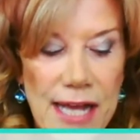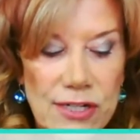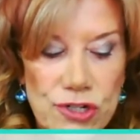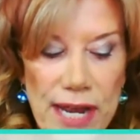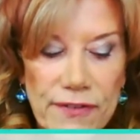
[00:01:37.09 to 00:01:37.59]

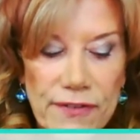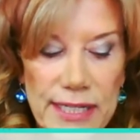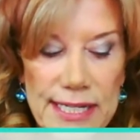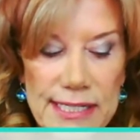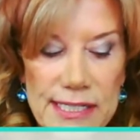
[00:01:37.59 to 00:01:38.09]
Travel
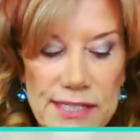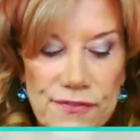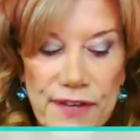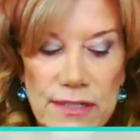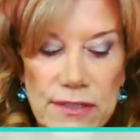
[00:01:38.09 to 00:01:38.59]
is
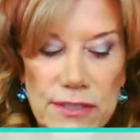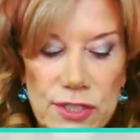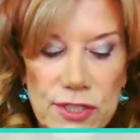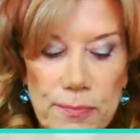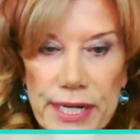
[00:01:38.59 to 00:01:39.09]
fatal to
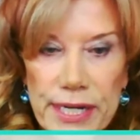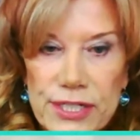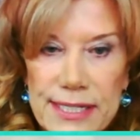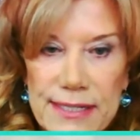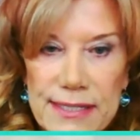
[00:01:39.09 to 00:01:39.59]

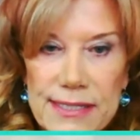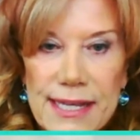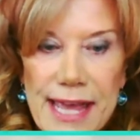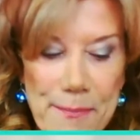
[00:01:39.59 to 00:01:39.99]
prejudice,